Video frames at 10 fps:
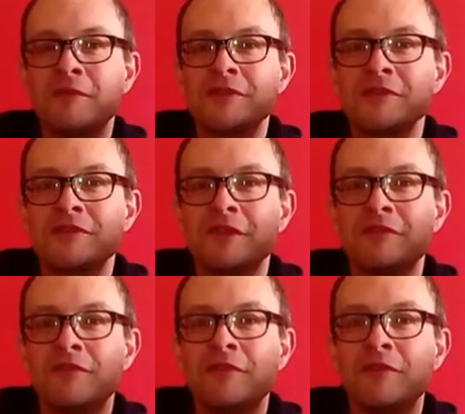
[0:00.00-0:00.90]
which is a
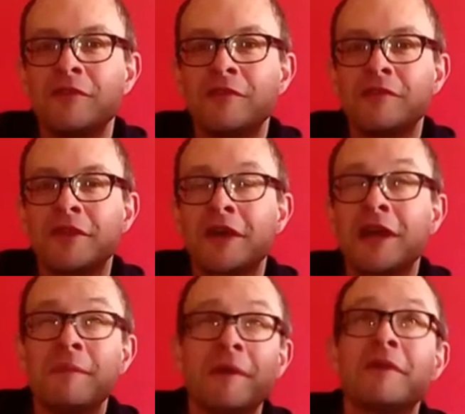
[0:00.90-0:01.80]
floral that
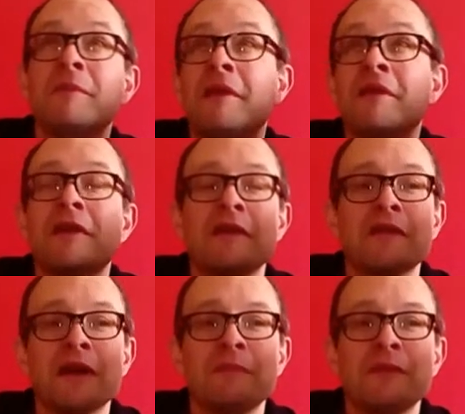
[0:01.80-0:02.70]
came out in America a
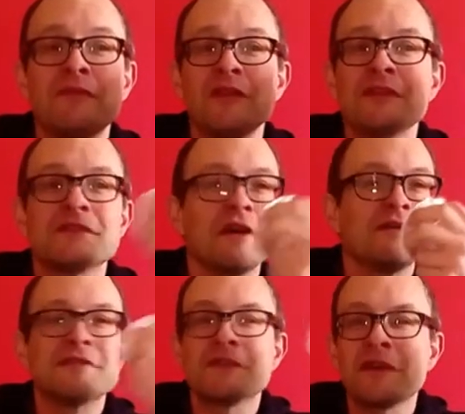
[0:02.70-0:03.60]
couple of years ago,
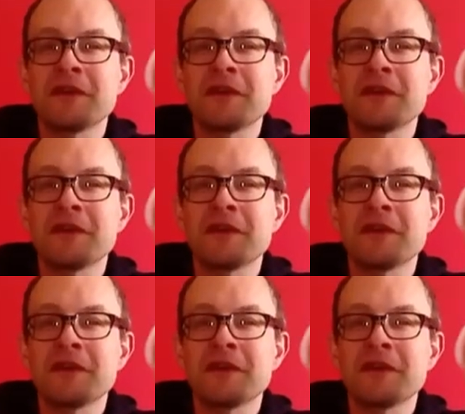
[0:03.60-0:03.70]
it's